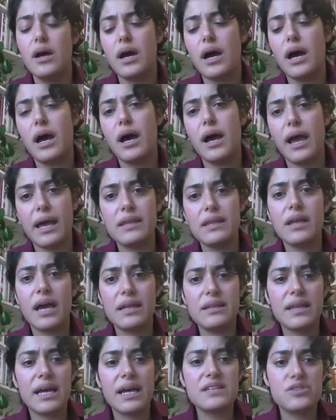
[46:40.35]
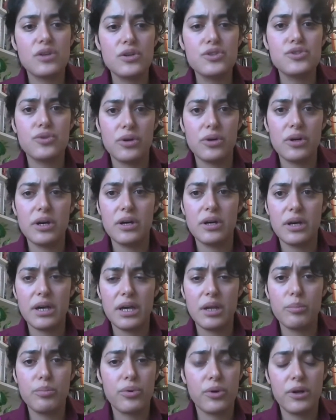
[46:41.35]
And that's also
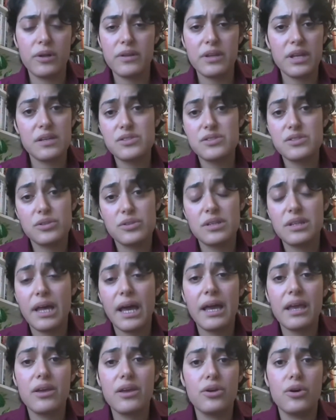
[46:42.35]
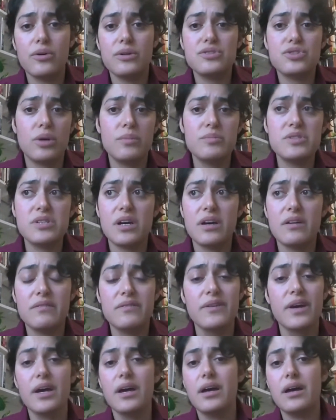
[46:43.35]
an important thing. So today, in terms
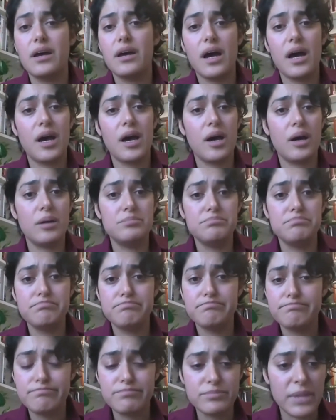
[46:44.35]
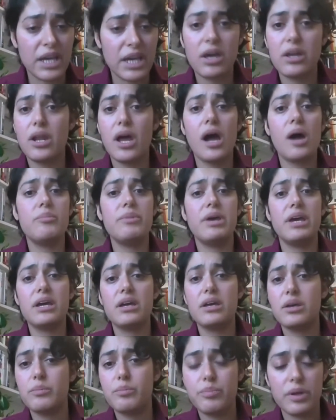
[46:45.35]
of
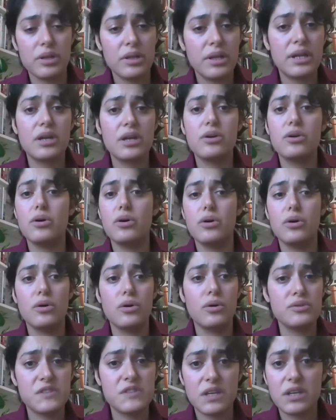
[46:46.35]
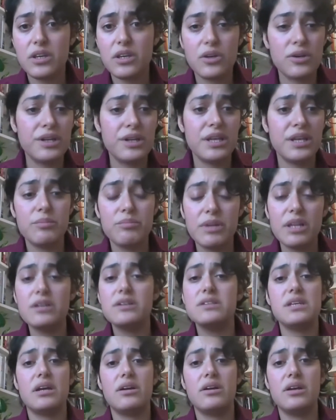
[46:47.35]
economic, political, security, and
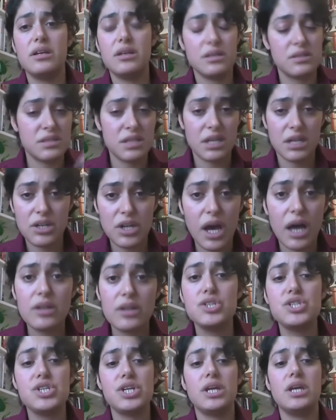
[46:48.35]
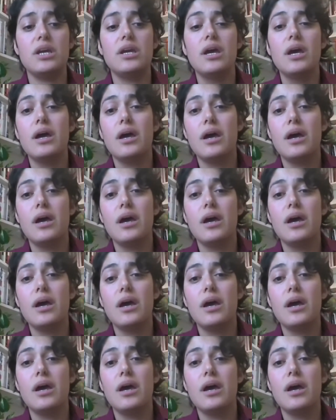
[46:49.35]
military and technology